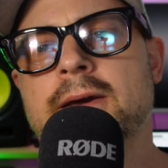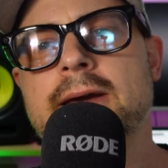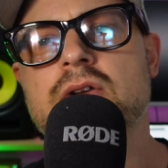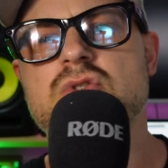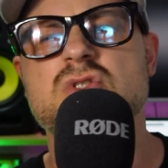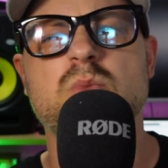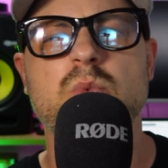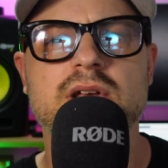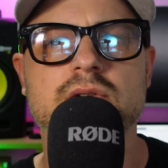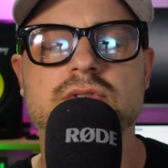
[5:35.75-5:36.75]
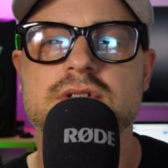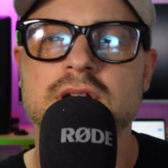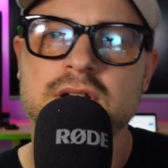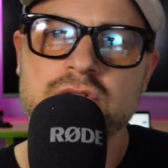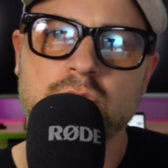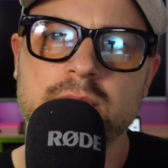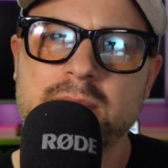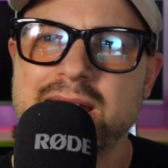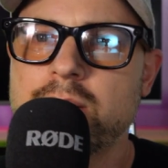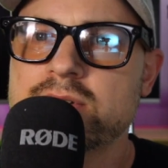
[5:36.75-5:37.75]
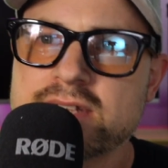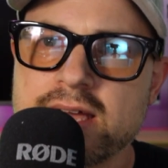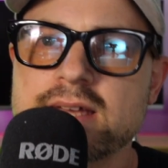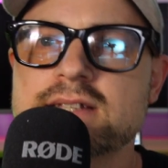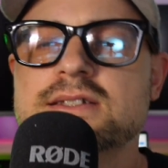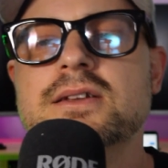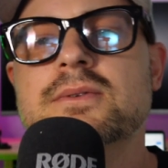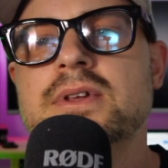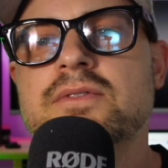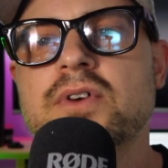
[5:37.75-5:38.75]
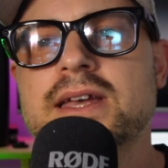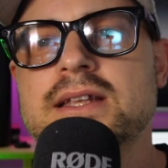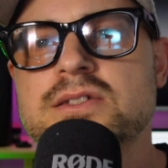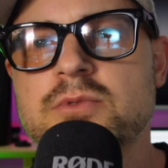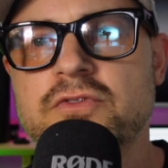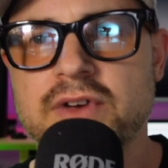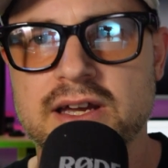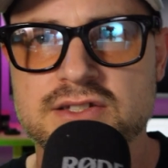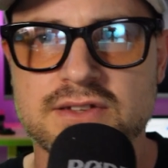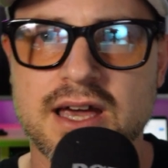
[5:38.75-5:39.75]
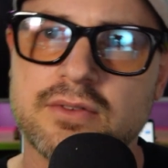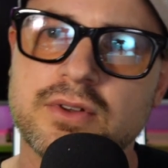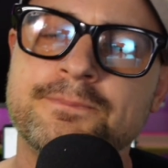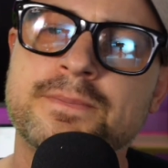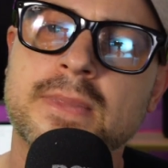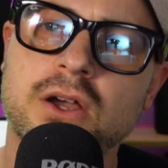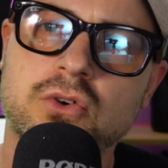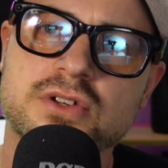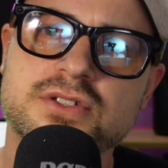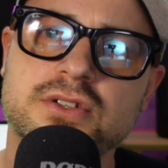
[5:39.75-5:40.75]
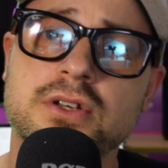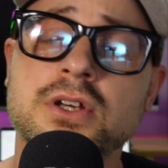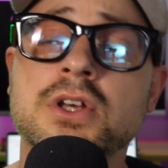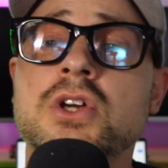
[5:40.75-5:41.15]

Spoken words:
and I'll do some reels talking about how it tastes and if I get some effects out of it across the